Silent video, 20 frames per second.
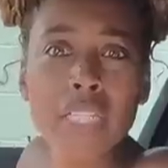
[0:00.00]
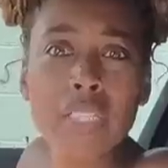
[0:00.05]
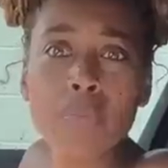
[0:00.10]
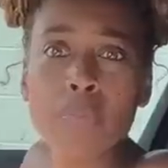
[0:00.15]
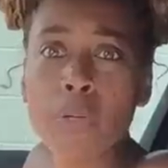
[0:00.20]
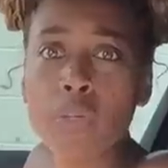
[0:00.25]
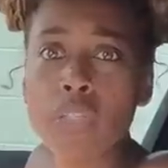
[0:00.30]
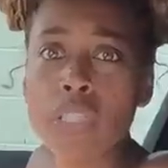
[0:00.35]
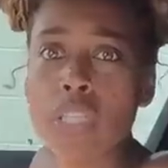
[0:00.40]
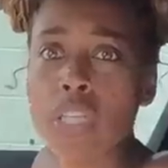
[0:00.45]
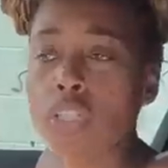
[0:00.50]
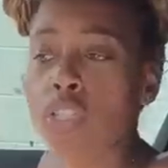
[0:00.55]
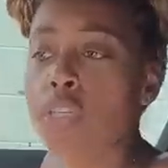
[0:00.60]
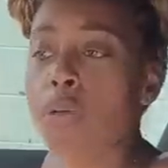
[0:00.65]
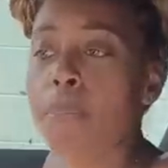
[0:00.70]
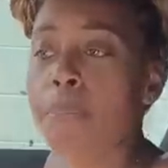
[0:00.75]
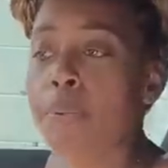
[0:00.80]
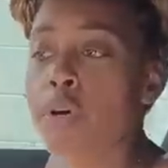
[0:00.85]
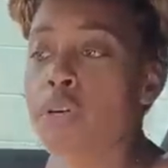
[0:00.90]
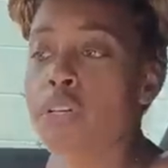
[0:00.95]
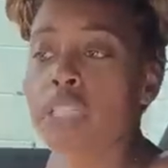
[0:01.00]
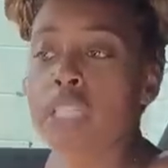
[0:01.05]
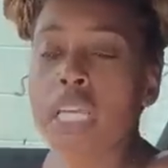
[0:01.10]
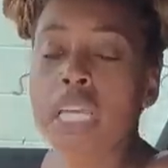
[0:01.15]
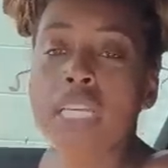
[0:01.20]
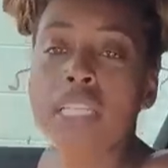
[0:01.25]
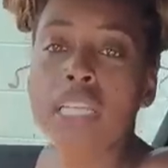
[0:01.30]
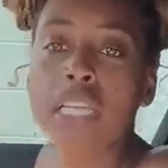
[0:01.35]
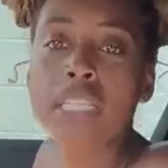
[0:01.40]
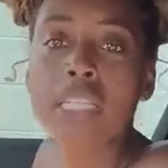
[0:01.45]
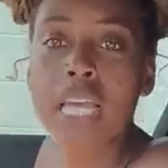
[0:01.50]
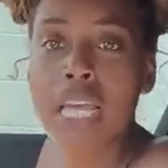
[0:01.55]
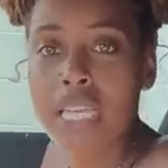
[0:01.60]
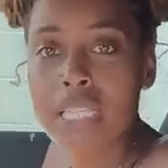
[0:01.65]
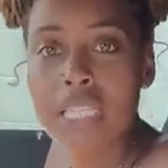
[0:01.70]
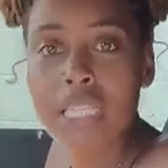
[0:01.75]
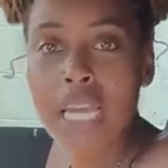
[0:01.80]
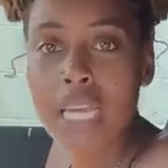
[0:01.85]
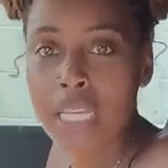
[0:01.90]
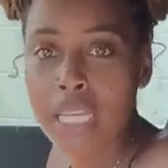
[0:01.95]
is boost so boost is a
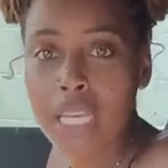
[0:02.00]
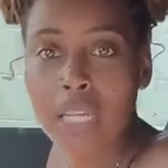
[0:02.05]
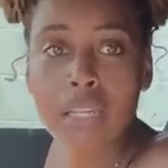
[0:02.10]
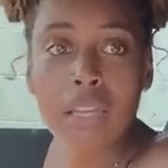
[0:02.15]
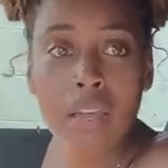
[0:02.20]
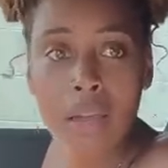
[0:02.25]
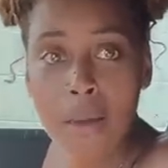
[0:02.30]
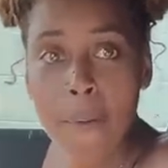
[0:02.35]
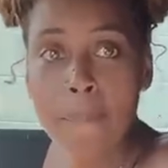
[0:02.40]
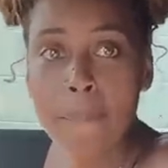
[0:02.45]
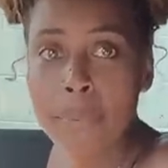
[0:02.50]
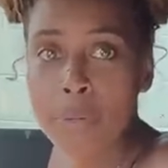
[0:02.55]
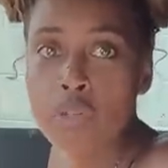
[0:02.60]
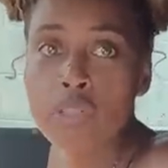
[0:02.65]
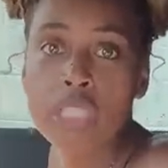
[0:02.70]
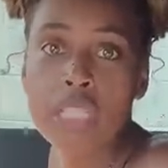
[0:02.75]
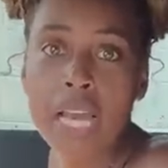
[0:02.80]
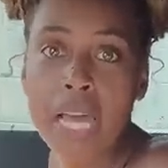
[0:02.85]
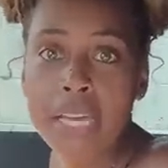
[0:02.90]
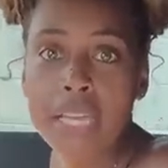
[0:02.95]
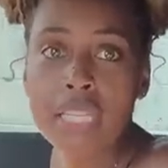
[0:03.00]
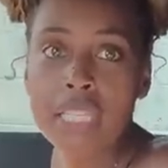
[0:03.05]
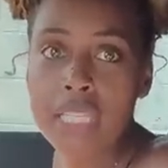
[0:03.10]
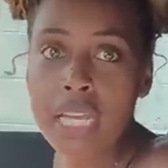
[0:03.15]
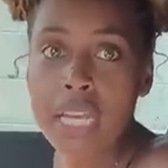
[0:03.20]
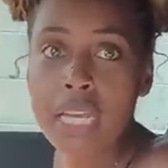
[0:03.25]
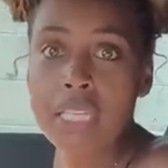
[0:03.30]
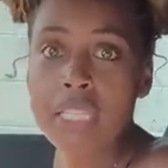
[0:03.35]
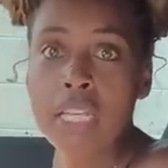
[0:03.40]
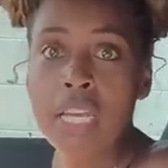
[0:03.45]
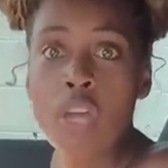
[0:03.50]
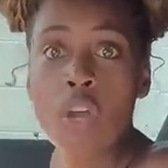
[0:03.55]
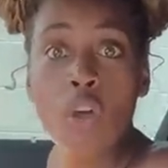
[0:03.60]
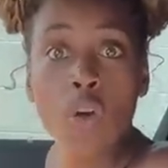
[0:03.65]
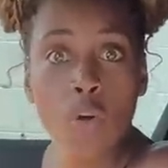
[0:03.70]
10 second boost like it says